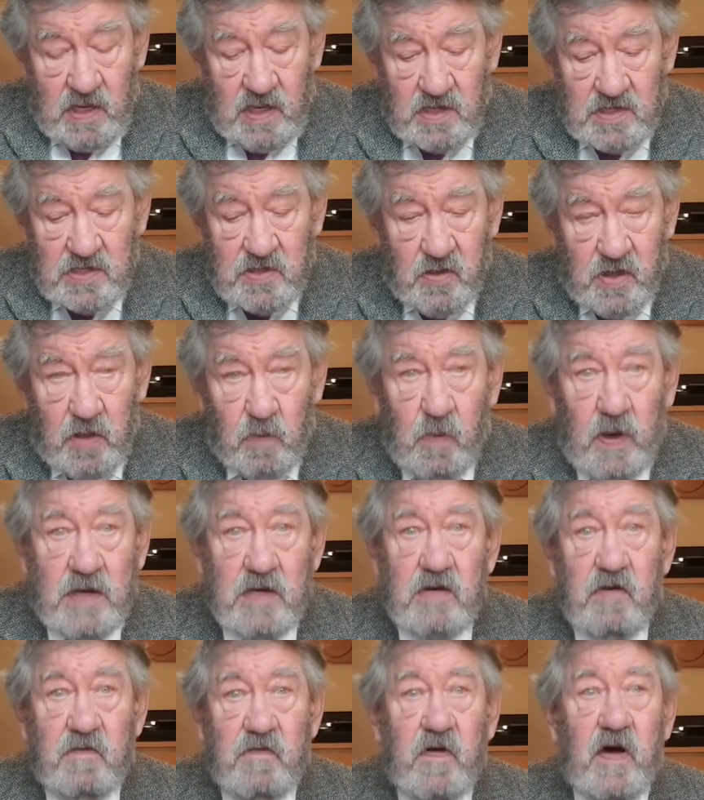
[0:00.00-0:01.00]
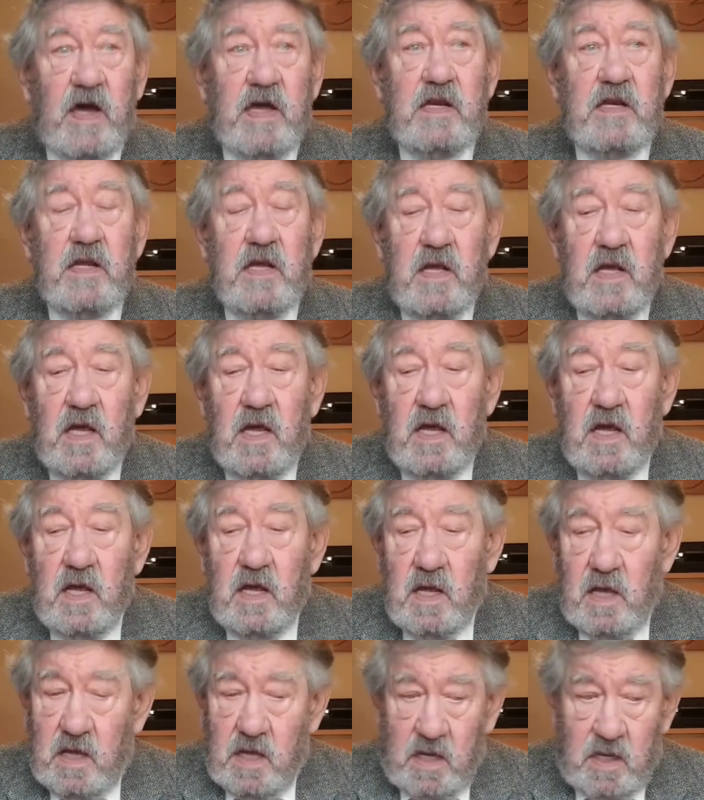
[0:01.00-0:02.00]
And so they went to find
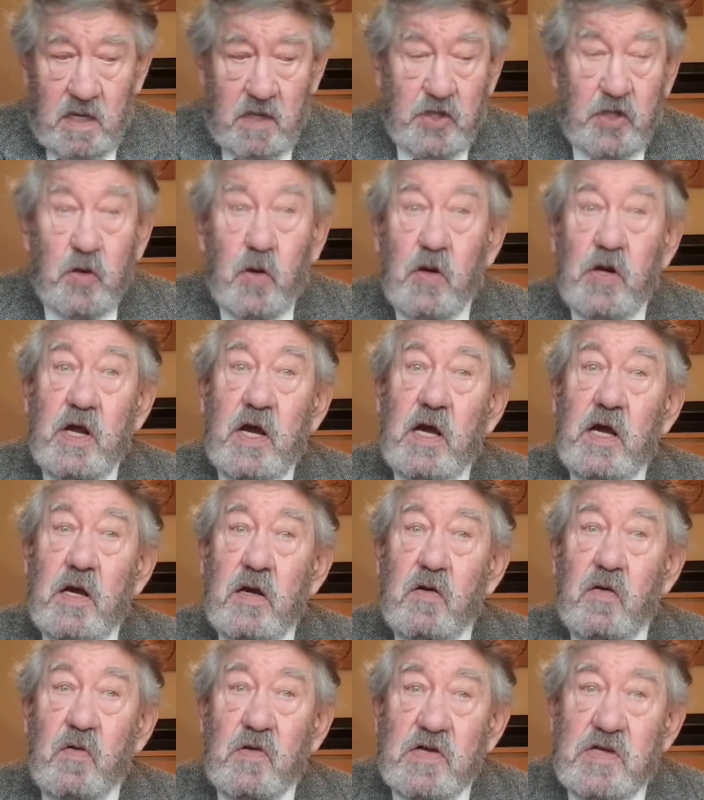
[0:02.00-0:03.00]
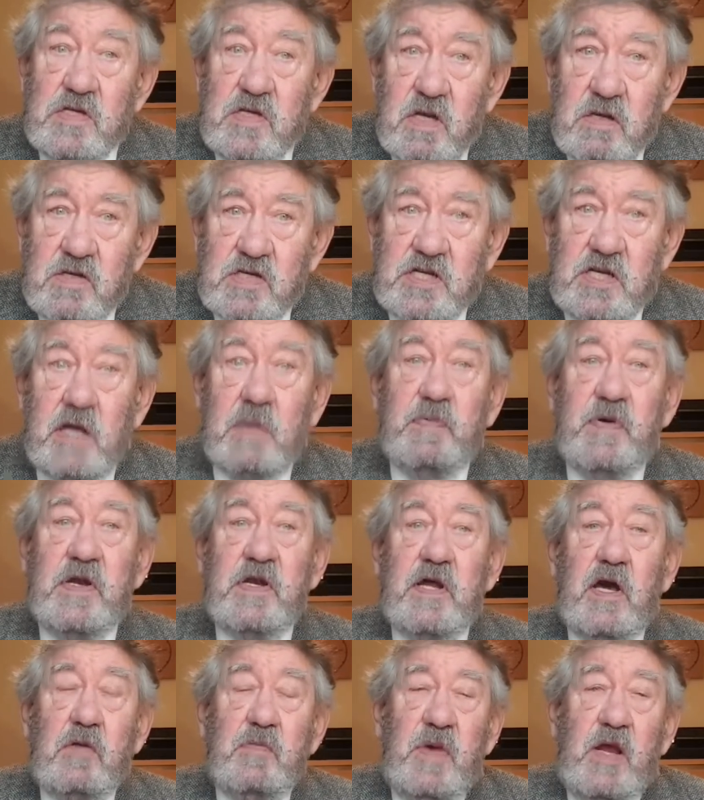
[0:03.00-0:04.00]
Jonah, who's
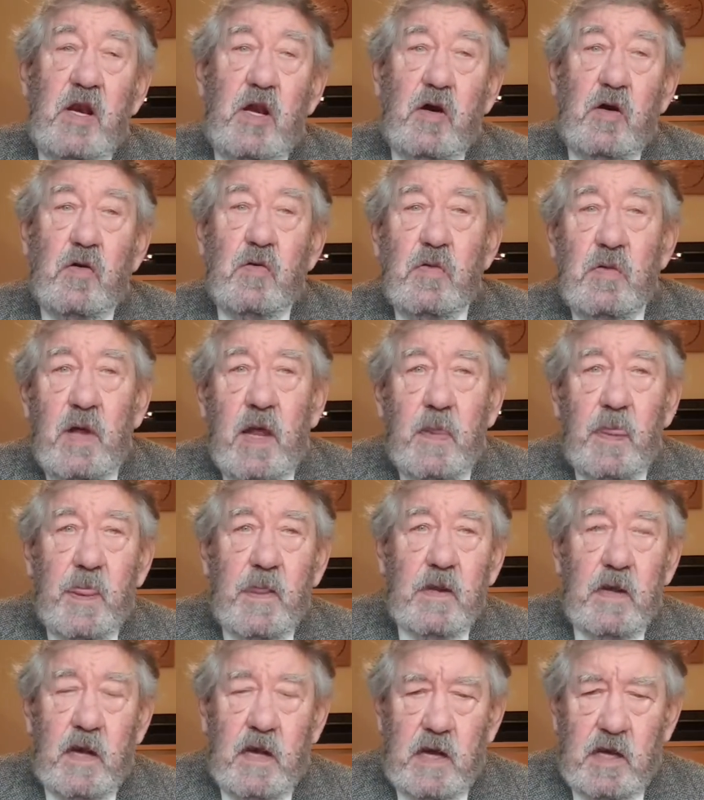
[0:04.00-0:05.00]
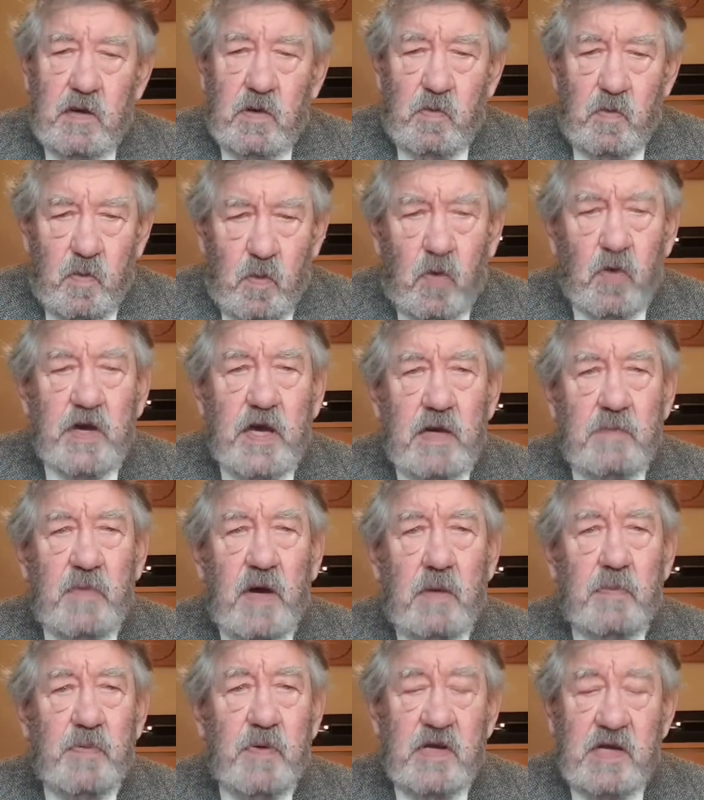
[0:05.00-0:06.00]
sleeping down below, and woke
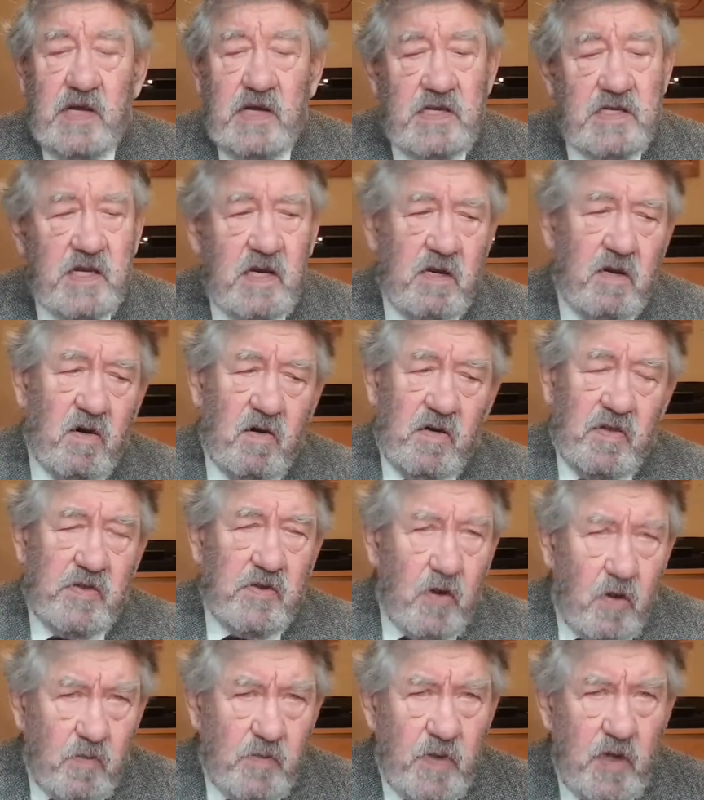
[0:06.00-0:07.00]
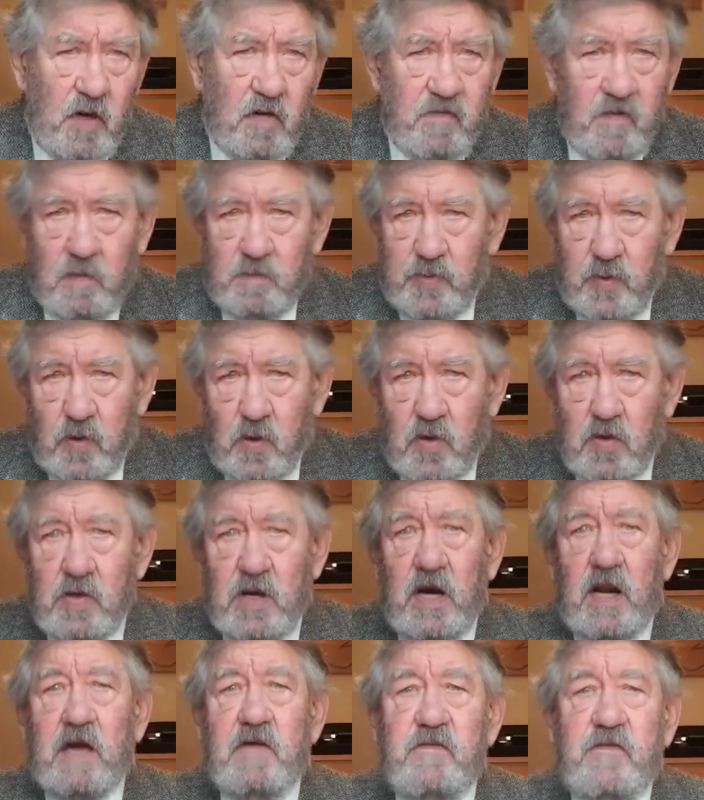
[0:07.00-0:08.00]
him up, and he said, "Oh, throw me
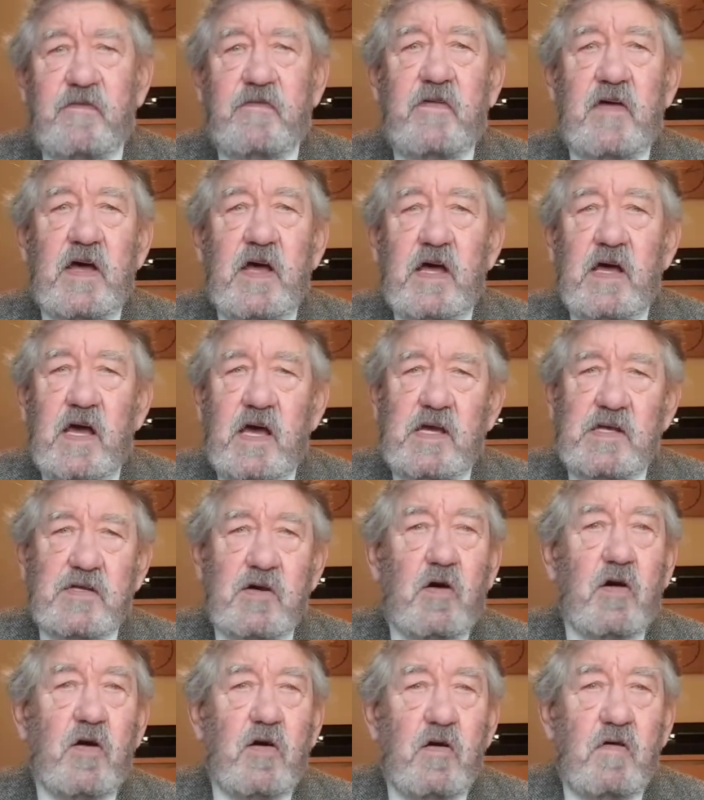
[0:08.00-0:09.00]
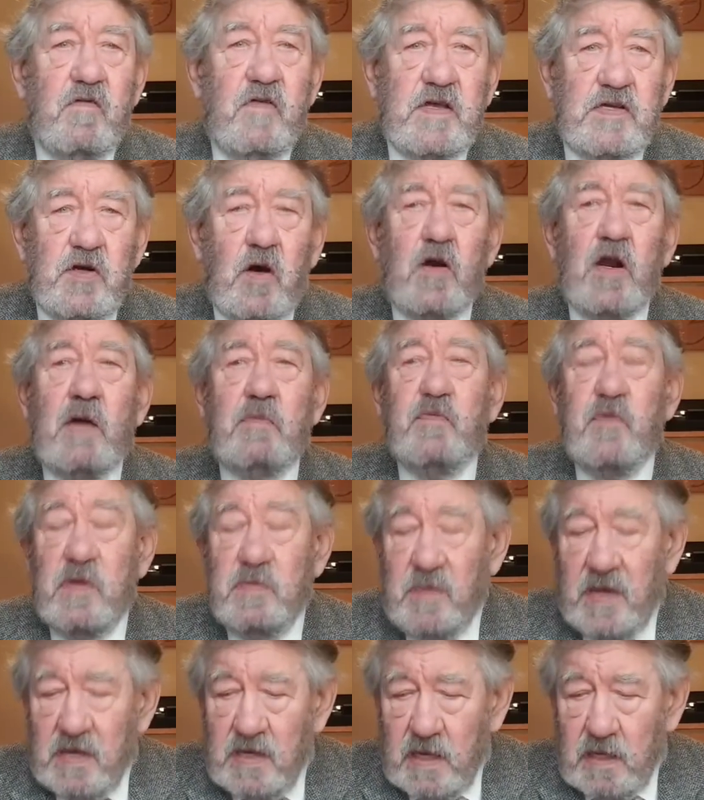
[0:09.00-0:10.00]
overboard. Life is all over. It's all up
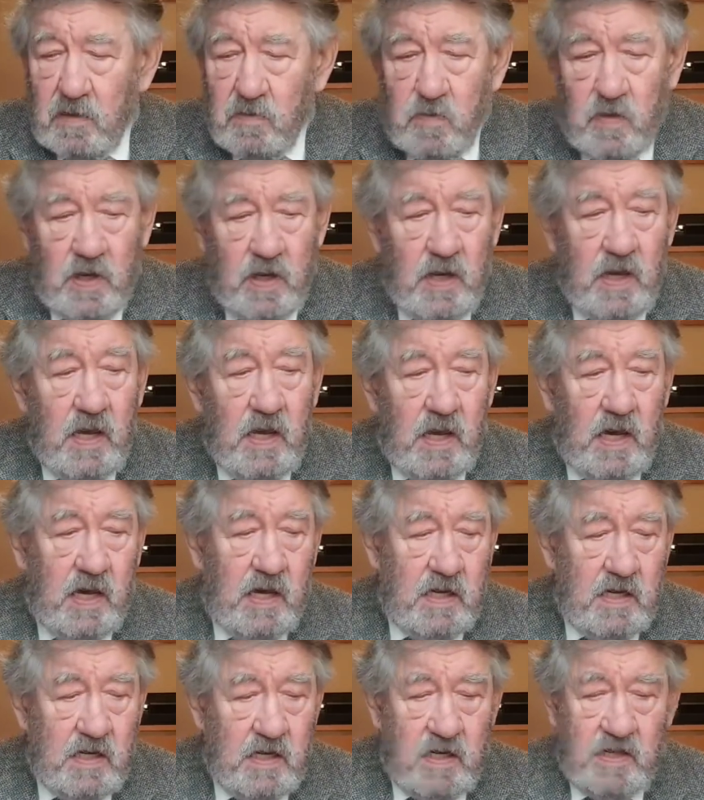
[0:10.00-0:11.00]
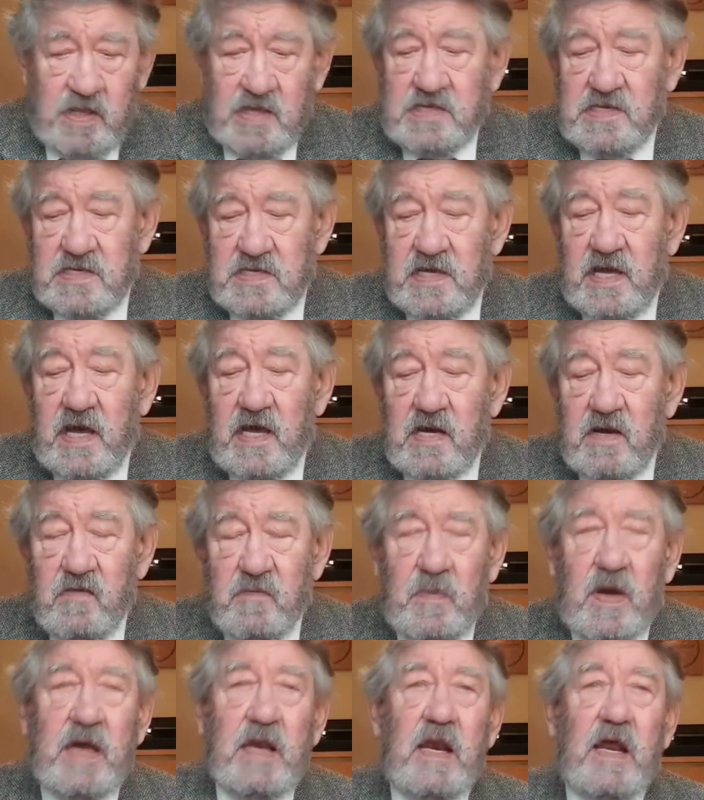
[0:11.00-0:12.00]
with me now, and this is the end
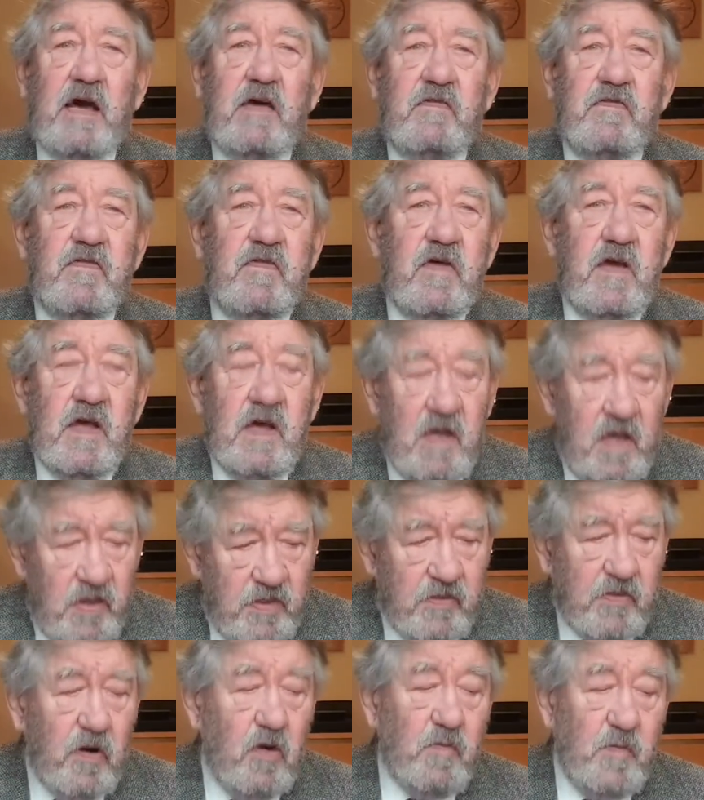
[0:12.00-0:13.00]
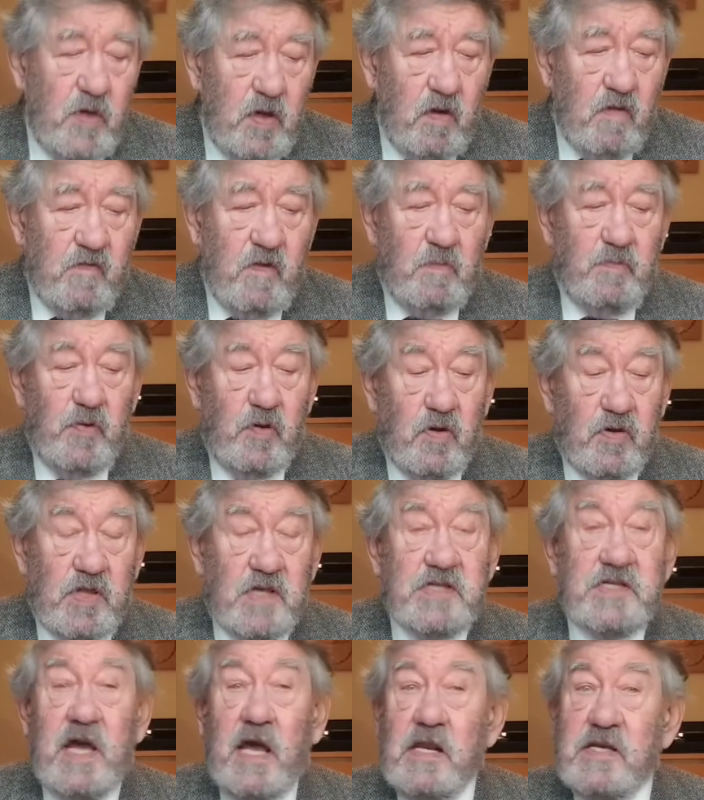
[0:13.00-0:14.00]
of my life. Throw me overboard."
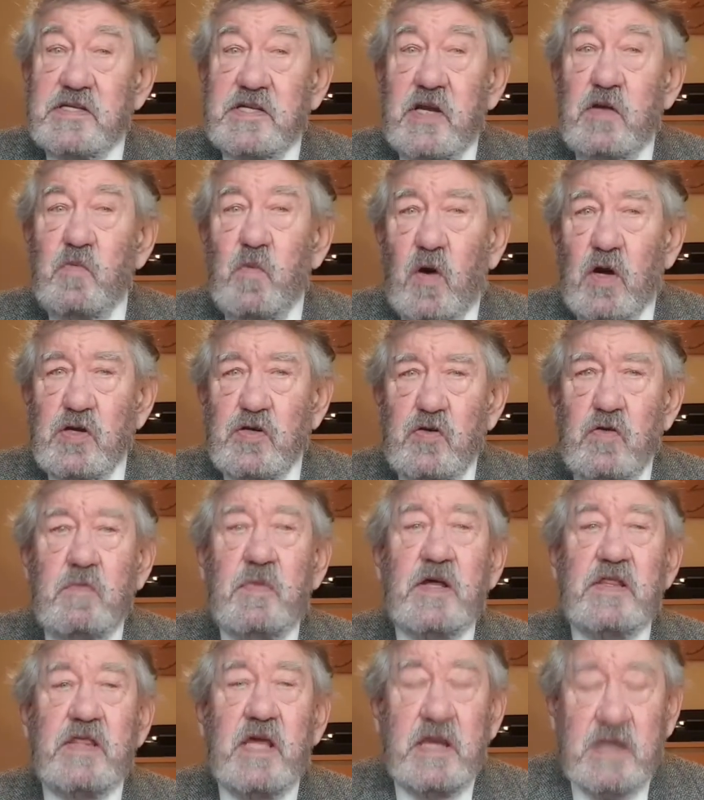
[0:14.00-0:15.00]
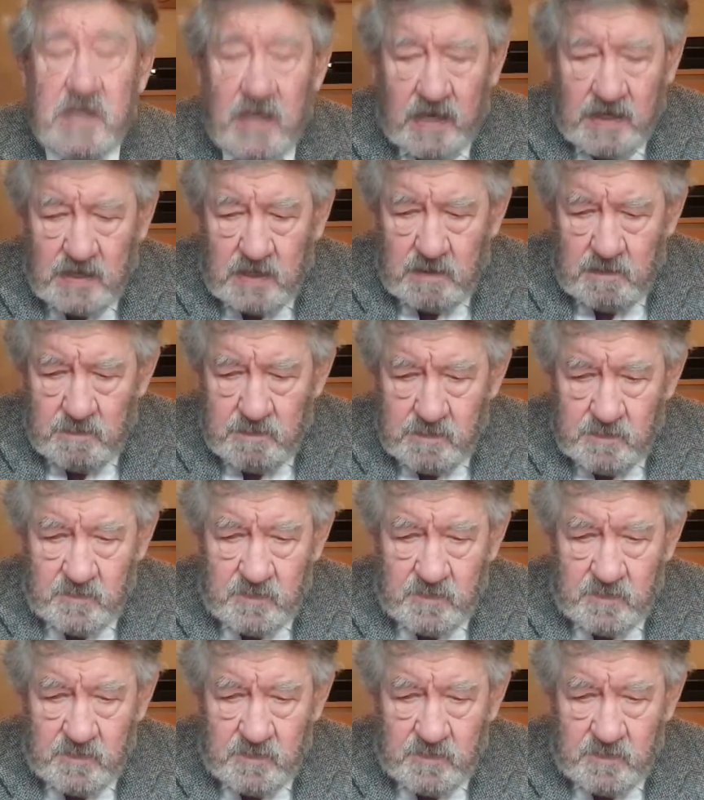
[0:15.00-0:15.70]
The sailors didn't want to, but they did.